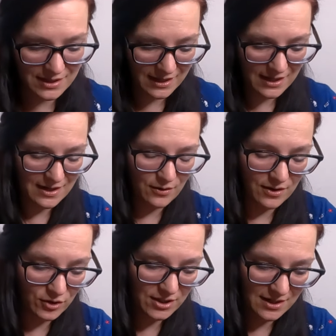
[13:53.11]
I can,
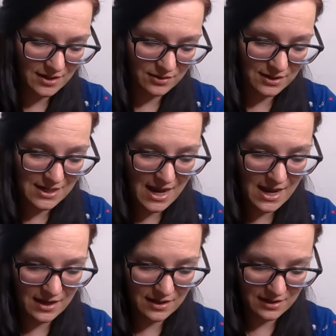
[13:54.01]
however, take out the
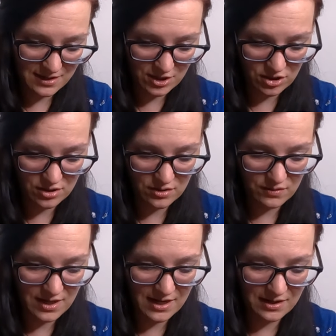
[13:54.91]
tag and let you know
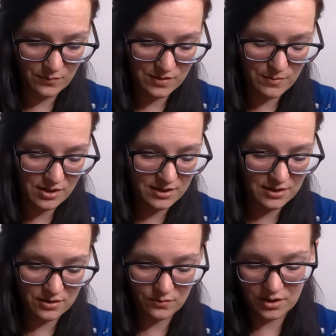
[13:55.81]
that it was marked
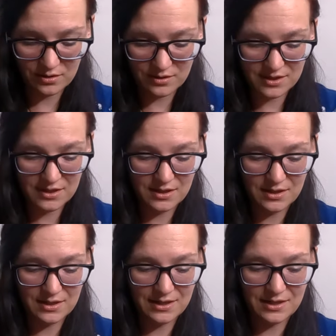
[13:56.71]
at two dollars and
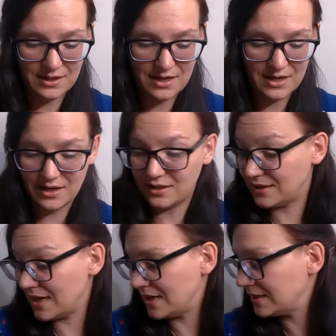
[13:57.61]
ninety-eight
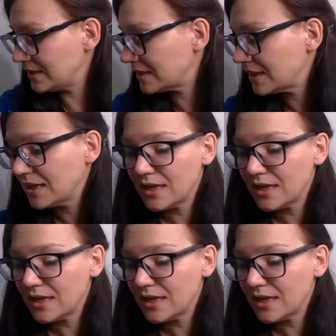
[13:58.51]
cents.